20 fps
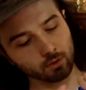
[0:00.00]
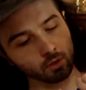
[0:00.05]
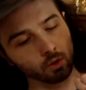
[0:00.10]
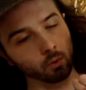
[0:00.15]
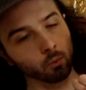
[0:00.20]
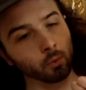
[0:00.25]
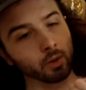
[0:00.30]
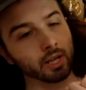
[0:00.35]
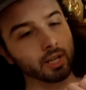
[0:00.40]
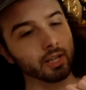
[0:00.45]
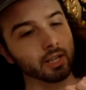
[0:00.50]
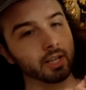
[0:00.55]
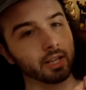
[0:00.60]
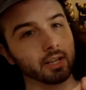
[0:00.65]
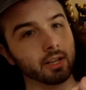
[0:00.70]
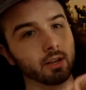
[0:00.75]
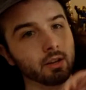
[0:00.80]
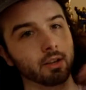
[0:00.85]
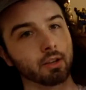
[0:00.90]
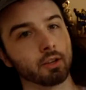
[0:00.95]
we
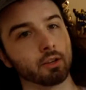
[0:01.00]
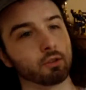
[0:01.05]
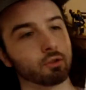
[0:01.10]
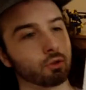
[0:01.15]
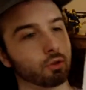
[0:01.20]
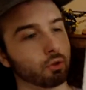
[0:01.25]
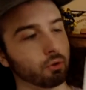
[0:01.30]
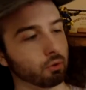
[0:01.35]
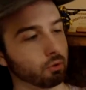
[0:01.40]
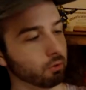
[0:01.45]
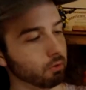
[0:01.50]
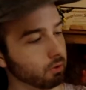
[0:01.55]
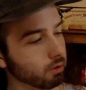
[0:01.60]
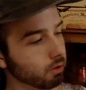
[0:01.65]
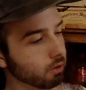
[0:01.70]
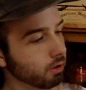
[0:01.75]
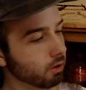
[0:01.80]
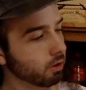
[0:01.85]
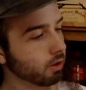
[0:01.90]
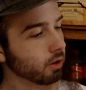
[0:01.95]
need to
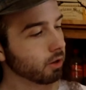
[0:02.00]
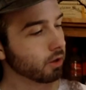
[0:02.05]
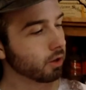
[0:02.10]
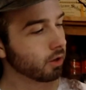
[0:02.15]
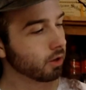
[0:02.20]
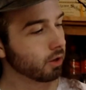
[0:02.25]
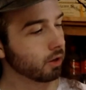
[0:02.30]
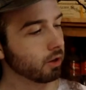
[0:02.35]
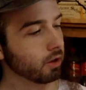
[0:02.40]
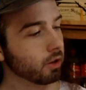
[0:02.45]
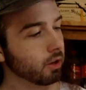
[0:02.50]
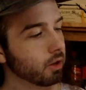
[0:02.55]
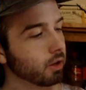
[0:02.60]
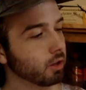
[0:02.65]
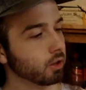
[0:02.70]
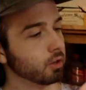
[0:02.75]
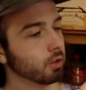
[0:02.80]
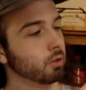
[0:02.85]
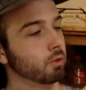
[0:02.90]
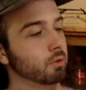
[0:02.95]

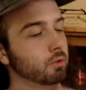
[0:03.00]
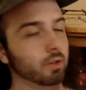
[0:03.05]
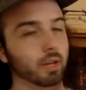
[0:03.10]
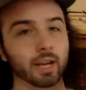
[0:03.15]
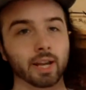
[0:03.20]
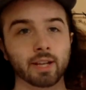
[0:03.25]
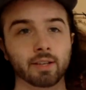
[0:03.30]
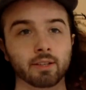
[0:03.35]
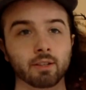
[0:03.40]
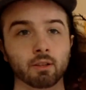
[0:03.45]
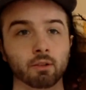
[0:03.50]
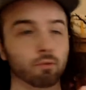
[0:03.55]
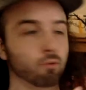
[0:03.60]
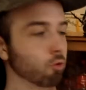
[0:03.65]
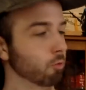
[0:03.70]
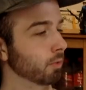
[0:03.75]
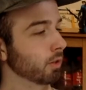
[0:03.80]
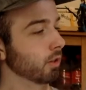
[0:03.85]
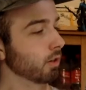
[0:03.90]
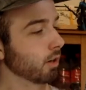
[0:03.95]
use a handy little formula.